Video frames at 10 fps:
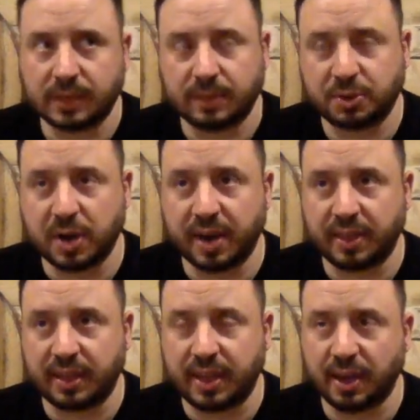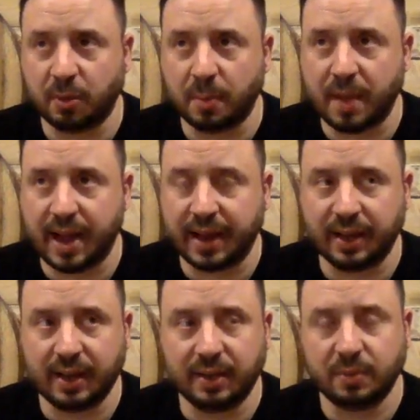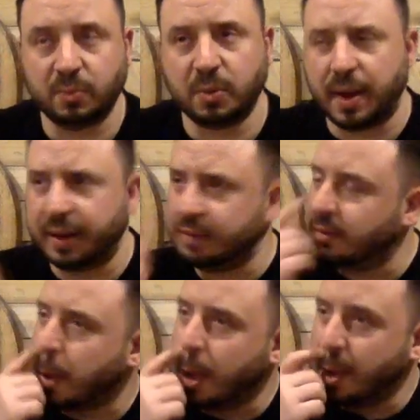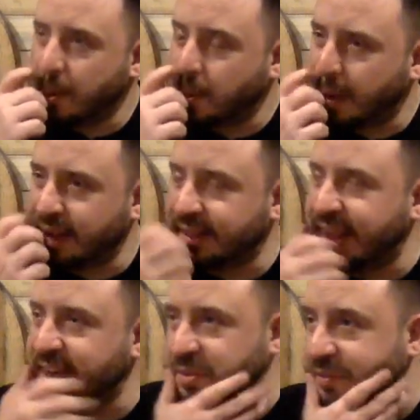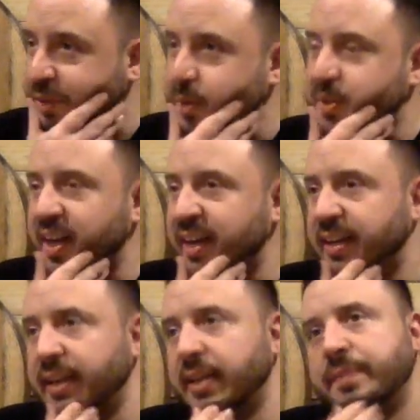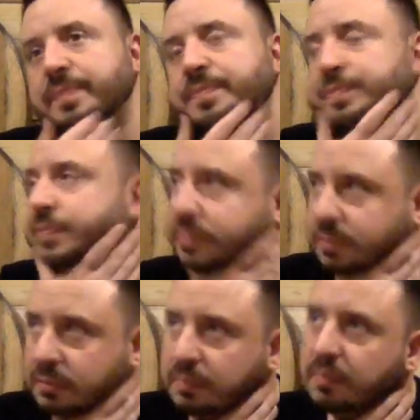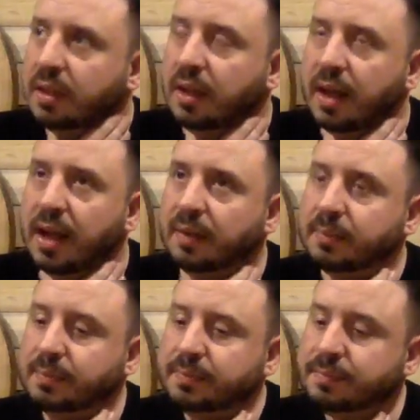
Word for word: trying to think here what my uh, one of my one of my latest reviews that I did. Um,